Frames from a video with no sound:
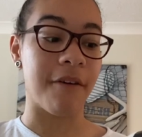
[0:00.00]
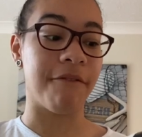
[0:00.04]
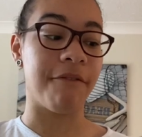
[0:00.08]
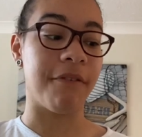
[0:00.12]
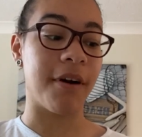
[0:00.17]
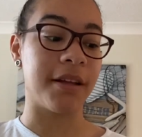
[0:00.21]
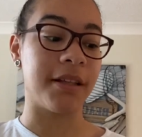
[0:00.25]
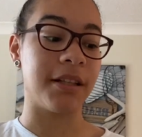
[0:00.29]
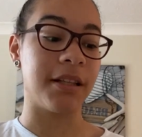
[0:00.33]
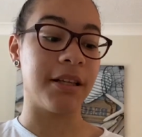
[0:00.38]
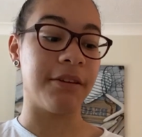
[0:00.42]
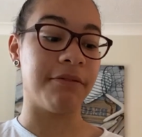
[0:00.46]

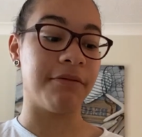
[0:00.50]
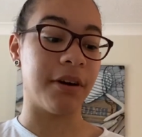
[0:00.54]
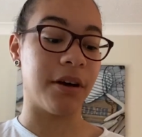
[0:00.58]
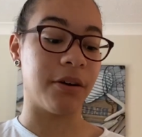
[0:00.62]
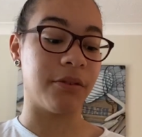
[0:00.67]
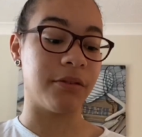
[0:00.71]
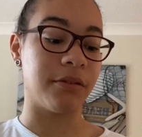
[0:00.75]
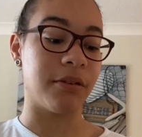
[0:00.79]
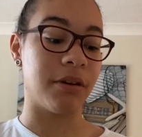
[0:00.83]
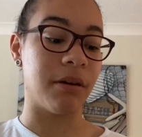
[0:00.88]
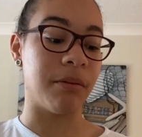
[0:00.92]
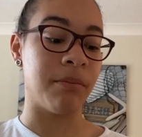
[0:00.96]
finally
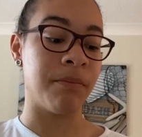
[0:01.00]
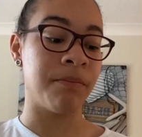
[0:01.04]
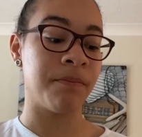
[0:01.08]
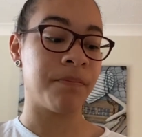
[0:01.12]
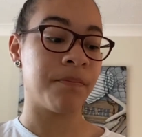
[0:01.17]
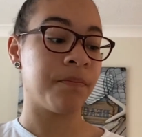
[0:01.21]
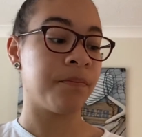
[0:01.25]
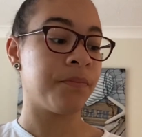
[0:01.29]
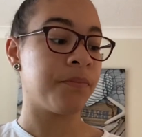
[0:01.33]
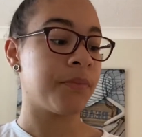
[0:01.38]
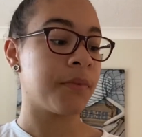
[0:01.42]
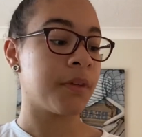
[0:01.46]
found
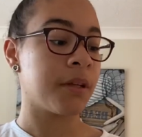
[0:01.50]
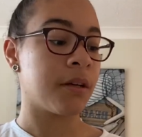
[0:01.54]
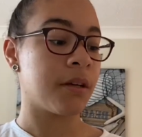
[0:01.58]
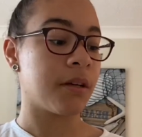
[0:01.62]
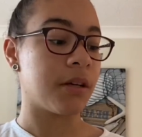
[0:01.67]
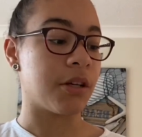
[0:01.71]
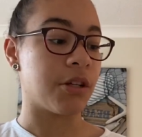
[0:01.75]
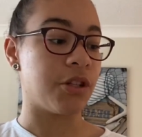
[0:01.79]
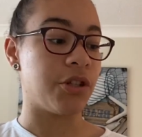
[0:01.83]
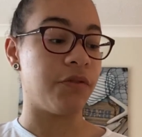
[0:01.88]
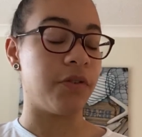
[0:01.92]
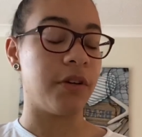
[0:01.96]
them
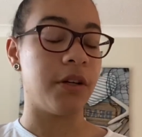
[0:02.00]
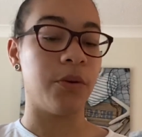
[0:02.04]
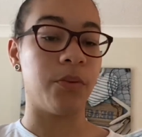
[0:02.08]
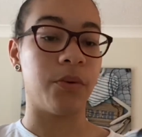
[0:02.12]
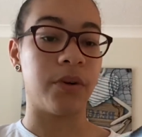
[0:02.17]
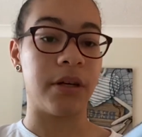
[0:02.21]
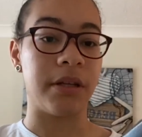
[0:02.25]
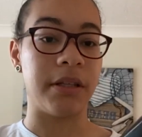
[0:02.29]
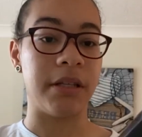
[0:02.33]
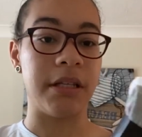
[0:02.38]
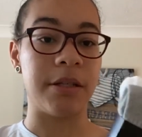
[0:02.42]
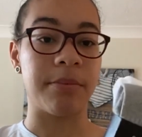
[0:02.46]
because she really
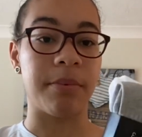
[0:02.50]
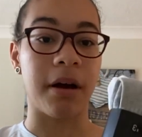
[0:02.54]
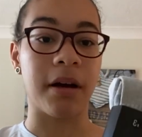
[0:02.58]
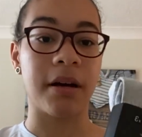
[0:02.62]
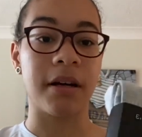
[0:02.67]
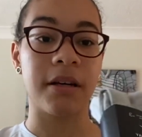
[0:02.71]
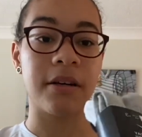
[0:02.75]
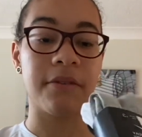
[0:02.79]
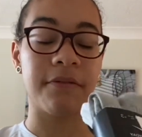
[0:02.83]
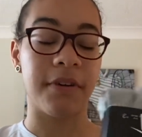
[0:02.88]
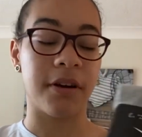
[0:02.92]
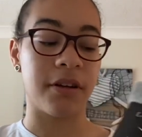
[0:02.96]
wanted these but i
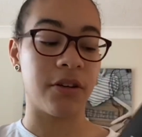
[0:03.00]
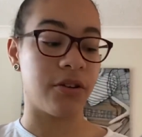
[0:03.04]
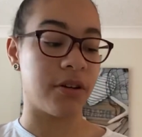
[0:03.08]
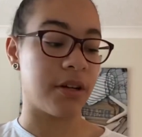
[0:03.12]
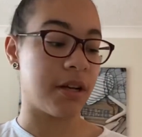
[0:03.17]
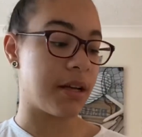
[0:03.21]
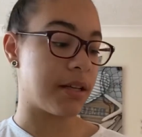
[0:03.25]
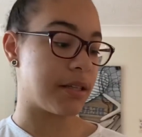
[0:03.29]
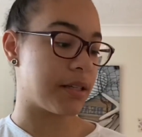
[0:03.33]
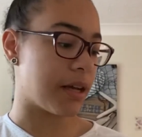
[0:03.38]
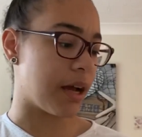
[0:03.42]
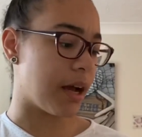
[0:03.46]
couldn't find on
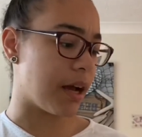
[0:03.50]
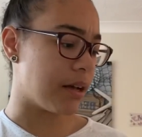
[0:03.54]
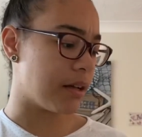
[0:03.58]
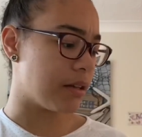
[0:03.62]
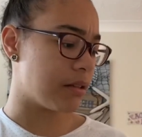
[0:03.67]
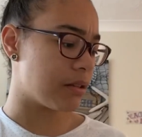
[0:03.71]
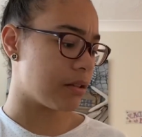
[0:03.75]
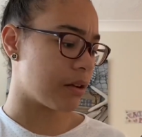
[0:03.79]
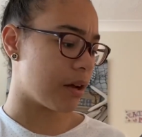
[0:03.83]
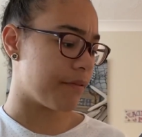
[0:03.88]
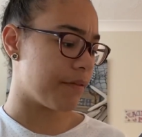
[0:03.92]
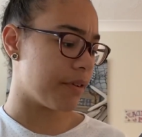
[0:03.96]
her
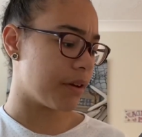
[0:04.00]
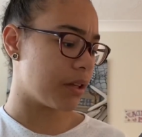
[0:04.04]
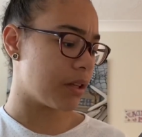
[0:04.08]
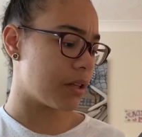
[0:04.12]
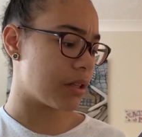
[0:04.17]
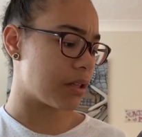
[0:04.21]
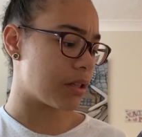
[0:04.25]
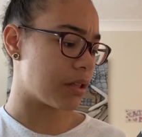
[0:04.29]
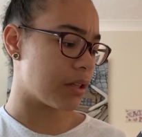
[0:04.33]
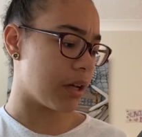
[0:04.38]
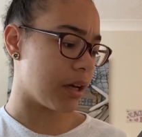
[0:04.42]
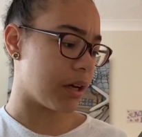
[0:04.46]
size so i think
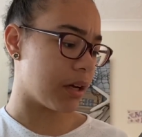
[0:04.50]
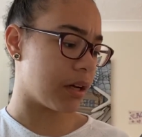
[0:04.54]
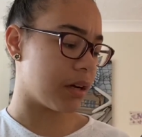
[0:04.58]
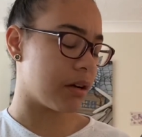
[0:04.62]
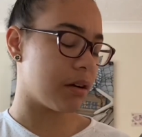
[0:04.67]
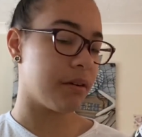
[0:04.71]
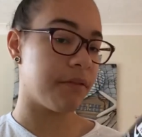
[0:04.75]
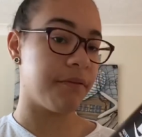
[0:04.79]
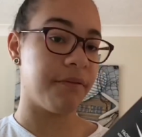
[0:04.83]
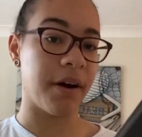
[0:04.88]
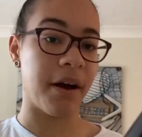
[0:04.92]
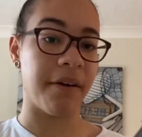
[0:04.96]
this is like
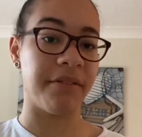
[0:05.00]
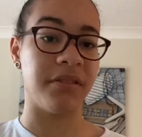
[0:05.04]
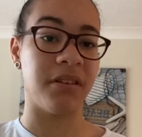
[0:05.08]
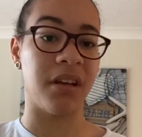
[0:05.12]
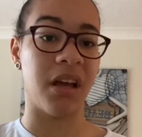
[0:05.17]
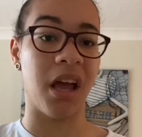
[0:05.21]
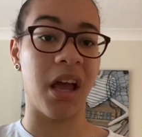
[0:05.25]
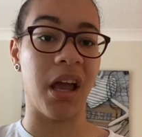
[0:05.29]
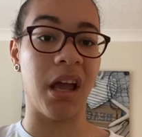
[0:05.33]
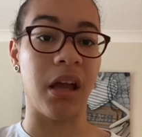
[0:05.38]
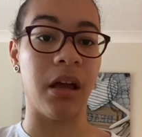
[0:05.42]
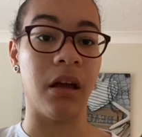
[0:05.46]
five to
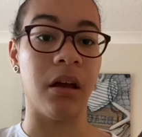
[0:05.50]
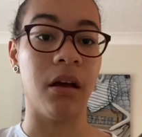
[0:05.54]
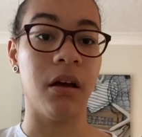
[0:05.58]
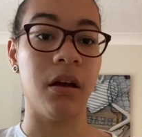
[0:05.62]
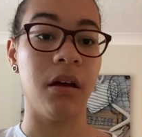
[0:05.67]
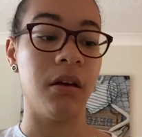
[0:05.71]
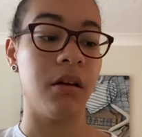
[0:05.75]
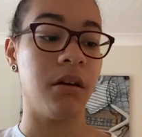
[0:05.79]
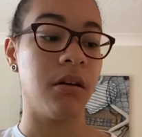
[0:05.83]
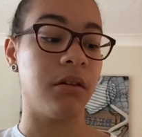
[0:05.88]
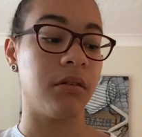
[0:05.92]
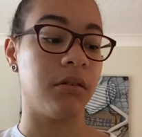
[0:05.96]
eight
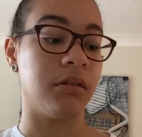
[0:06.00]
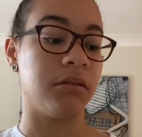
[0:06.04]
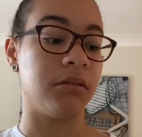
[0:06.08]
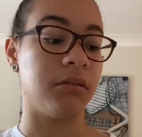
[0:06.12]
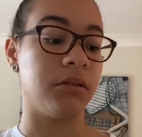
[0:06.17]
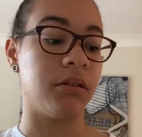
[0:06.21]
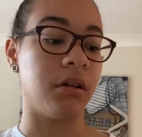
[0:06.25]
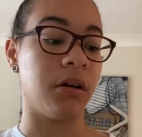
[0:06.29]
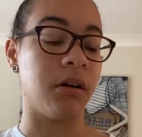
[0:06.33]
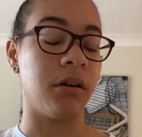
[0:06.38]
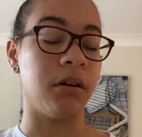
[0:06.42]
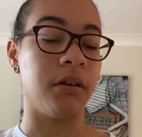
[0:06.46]

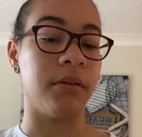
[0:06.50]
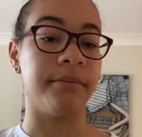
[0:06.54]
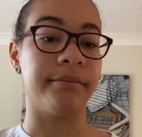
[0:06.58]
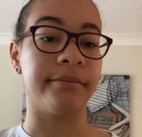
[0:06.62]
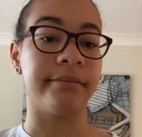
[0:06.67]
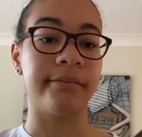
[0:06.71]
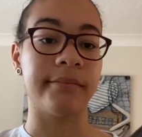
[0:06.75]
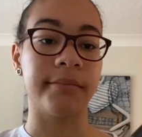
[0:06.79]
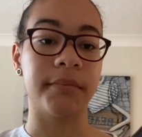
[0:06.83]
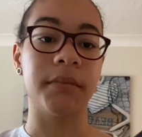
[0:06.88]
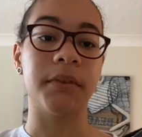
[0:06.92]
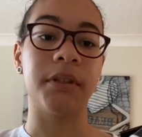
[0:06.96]
so
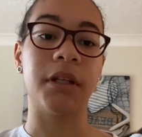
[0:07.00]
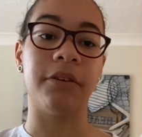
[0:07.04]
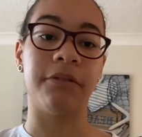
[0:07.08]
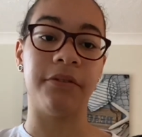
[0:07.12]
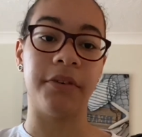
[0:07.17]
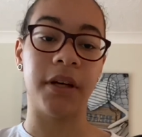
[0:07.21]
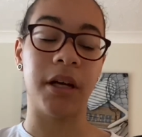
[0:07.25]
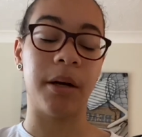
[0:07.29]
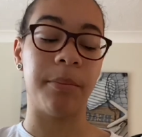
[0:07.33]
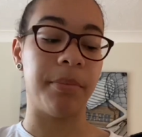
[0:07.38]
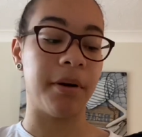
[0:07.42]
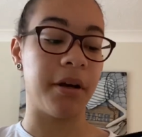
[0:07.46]

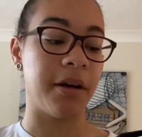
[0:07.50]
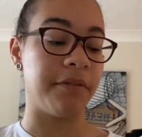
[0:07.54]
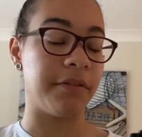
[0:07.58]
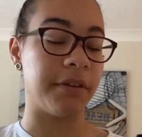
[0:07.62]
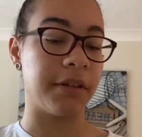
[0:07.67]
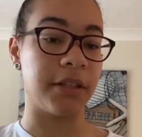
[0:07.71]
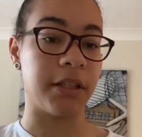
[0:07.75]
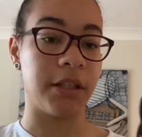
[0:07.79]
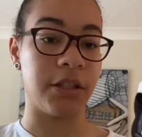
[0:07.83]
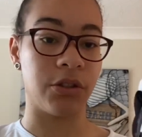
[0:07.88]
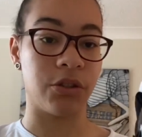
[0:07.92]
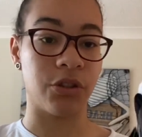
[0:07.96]
fit her
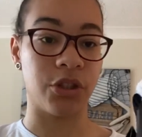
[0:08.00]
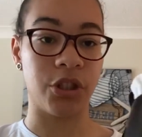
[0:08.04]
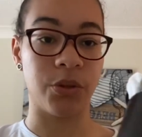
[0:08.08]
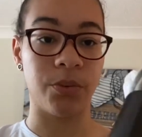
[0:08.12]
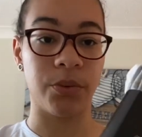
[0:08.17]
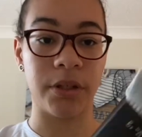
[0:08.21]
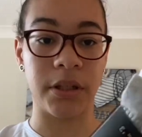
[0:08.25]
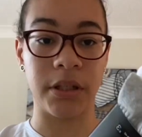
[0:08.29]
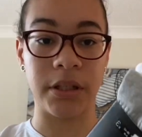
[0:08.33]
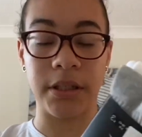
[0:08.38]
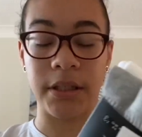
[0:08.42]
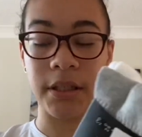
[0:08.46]
perfectly so she
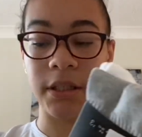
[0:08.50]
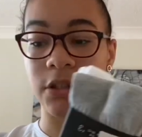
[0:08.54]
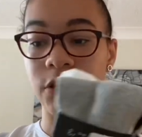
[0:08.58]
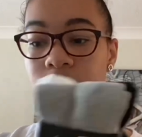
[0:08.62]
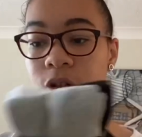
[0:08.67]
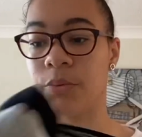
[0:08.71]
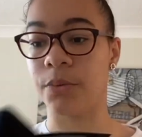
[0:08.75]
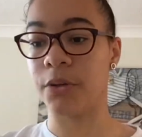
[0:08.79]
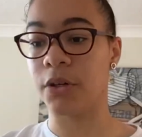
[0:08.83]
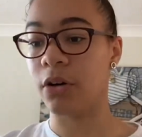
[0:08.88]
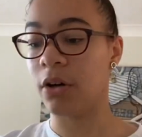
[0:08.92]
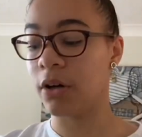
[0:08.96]
wanted these so
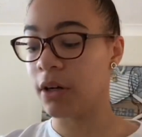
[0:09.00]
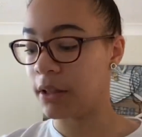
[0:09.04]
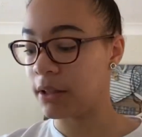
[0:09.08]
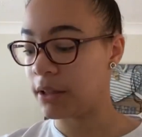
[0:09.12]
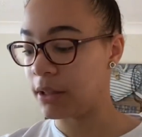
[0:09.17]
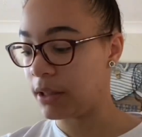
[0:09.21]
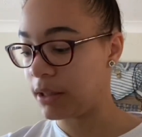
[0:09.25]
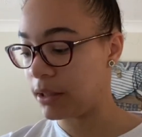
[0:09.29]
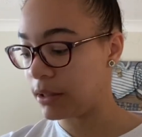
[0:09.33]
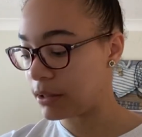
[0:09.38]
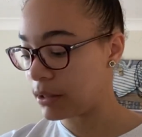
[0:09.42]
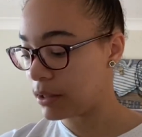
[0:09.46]
we got her
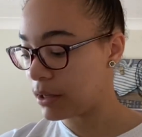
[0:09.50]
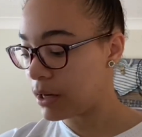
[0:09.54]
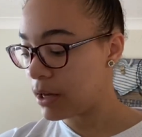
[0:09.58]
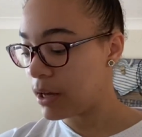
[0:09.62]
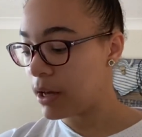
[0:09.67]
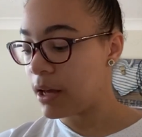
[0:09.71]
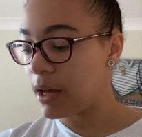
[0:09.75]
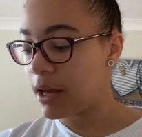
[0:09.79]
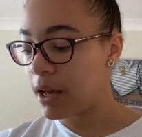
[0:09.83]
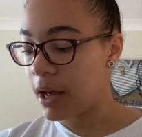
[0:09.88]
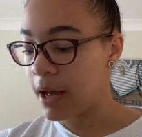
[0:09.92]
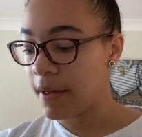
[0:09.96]
these
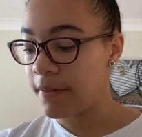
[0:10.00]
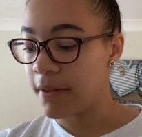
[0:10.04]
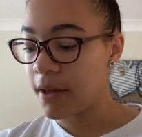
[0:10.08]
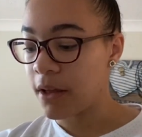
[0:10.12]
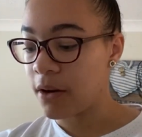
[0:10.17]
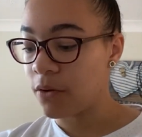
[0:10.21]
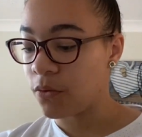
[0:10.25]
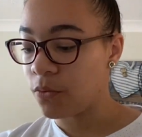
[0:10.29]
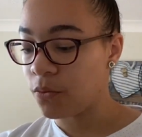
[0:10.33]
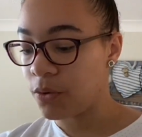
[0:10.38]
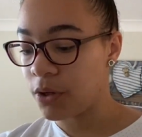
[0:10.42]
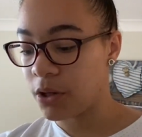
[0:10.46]
and
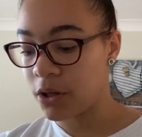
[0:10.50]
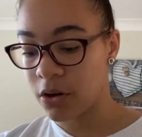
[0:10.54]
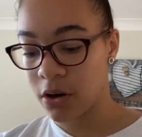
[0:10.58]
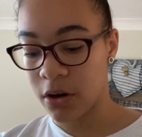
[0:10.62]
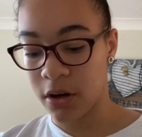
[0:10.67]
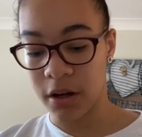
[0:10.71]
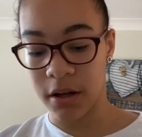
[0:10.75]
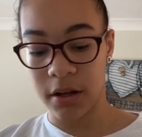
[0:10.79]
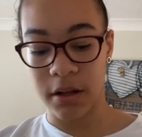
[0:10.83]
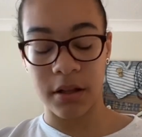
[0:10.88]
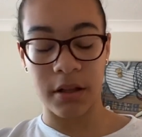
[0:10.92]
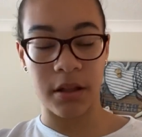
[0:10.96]
then we
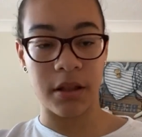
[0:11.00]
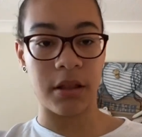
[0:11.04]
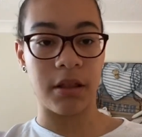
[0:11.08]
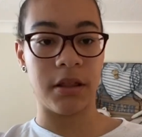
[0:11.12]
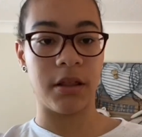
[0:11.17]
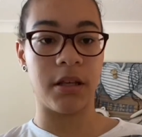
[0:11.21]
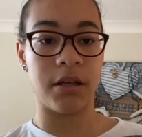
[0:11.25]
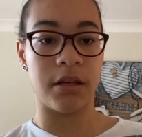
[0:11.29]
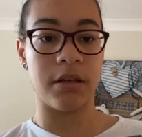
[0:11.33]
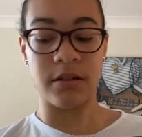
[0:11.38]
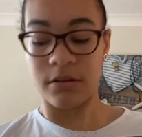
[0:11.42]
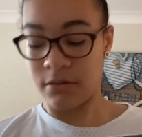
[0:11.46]
got her
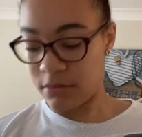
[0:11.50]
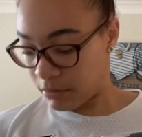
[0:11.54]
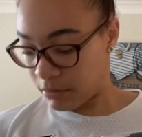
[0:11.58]
this,